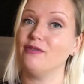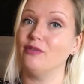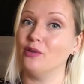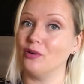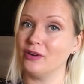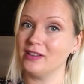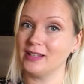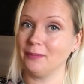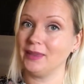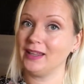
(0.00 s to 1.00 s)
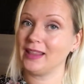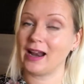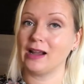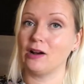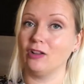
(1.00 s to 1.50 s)
for something that
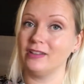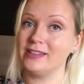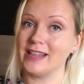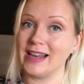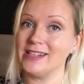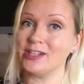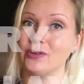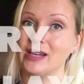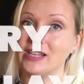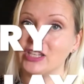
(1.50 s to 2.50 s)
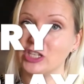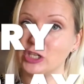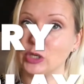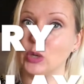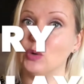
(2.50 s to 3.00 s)
I call sensory
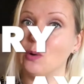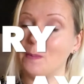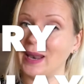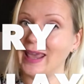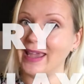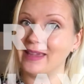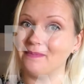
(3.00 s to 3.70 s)
snow play.